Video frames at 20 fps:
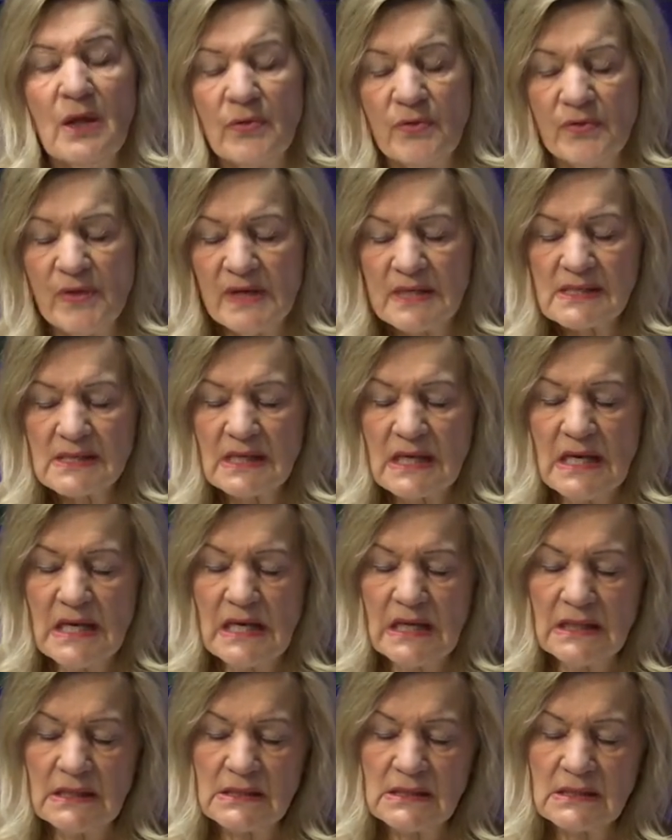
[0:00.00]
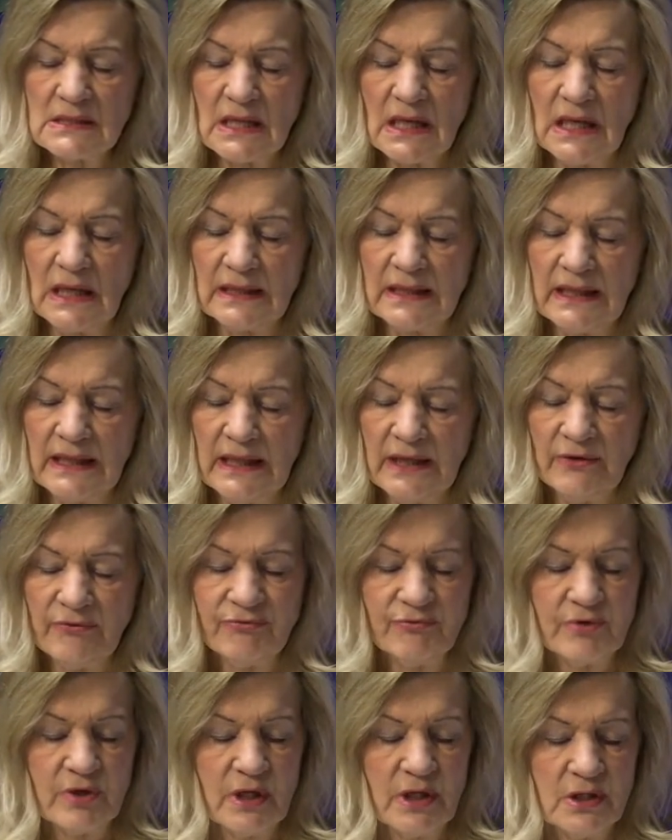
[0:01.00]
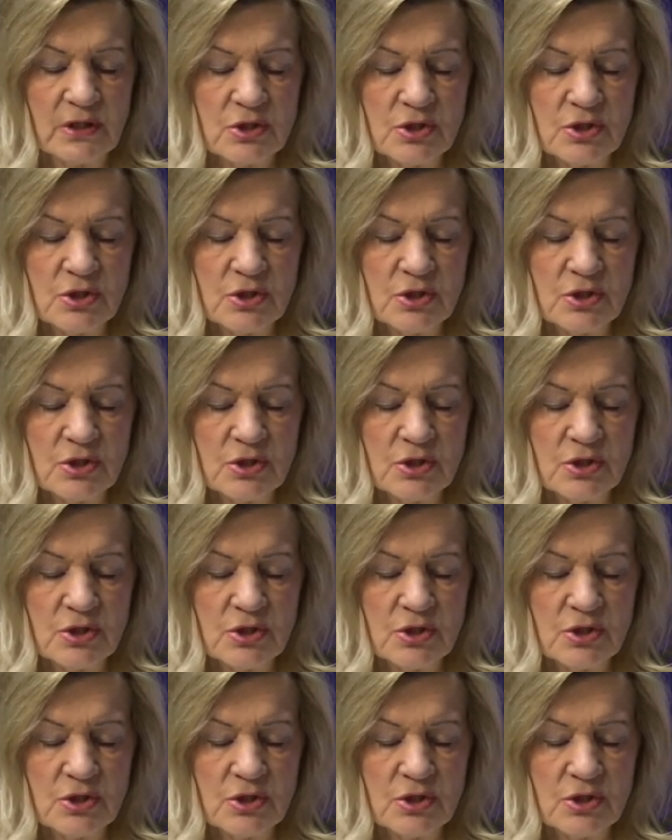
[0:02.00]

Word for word: This is a gift